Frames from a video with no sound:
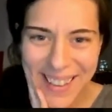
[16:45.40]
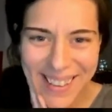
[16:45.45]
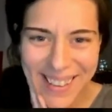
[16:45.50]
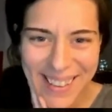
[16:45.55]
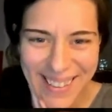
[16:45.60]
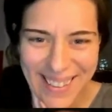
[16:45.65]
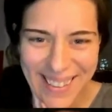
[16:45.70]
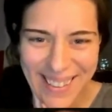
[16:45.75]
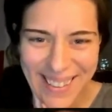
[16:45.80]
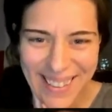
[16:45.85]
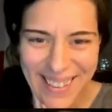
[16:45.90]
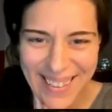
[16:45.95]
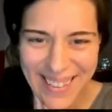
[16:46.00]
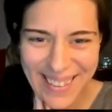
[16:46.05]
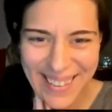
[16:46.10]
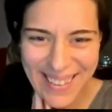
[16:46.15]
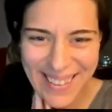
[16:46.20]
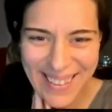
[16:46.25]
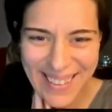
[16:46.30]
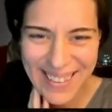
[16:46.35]

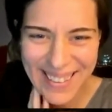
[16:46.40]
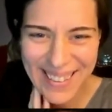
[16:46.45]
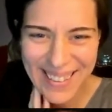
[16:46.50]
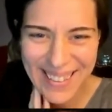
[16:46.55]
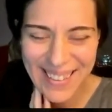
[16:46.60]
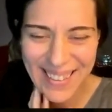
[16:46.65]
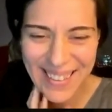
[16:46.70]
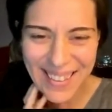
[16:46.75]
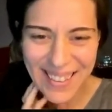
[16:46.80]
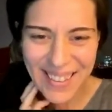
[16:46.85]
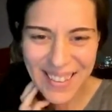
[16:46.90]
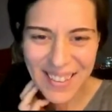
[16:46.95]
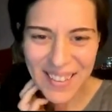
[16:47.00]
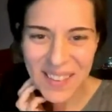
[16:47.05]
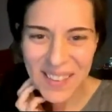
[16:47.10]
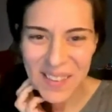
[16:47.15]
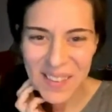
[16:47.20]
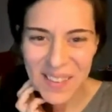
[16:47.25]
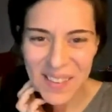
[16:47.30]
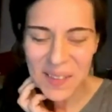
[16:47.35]

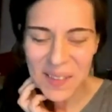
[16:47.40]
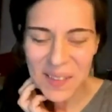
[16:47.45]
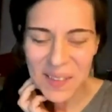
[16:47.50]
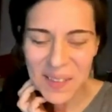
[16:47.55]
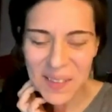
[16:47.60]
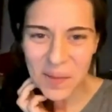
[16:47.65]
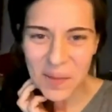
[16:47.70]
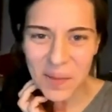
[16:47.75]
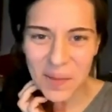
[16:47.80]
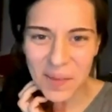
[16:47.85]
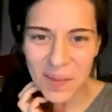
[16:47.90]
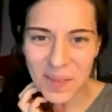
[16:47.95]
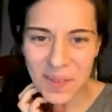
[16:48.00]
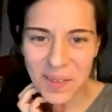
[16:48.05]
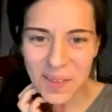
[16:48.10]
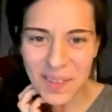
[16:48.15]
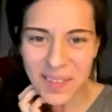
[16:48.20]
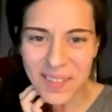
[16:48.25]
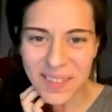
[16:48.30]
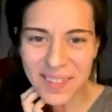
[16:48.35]

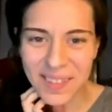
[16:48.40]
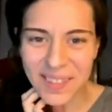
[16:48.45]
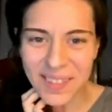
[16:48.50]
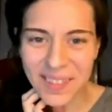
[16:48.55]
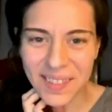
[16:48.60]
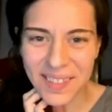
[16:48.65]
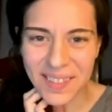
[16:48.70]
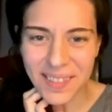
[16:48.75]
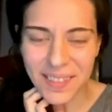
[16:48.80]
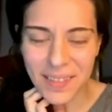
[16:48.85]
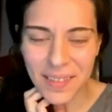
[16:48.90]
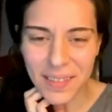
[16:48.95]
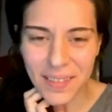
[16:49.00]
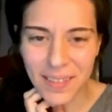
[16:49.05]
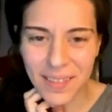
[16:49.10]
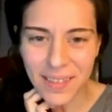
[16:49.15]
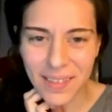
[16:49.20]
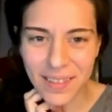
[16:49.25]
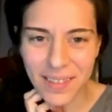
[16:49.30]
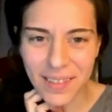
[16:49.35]

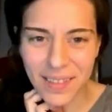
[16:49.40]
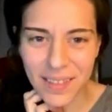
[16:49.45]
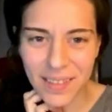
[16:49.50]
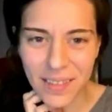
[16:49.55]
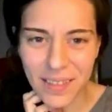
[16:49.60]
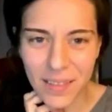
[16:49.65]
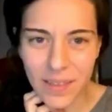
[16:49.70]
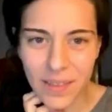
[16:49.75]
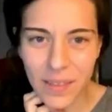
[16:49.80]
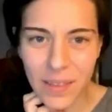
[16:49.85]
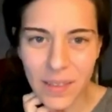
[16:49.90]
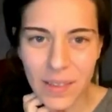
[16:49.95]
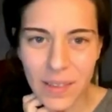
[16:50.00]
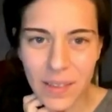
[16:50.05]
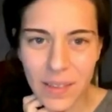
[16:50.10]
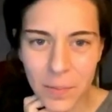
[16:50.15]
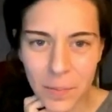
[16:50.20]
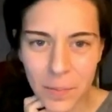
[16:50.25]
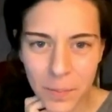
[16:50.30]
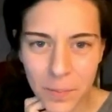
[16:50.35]

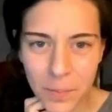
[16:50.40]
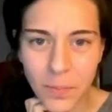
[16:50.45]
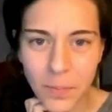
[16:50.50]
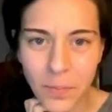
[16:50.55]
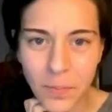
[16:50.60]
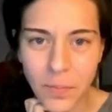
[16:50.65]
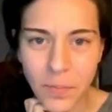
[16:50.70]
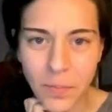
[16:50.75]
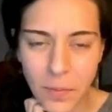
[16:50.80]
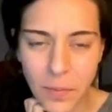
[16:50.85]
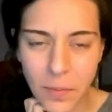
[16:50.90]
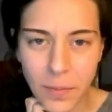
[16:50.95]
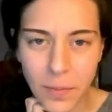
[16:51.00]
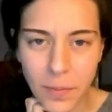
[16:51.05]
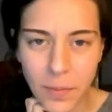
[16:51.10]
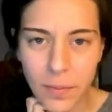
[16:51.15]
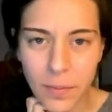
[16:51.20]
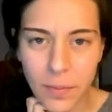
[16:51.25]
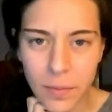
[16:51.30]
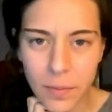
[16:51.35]
This person isn't speaking.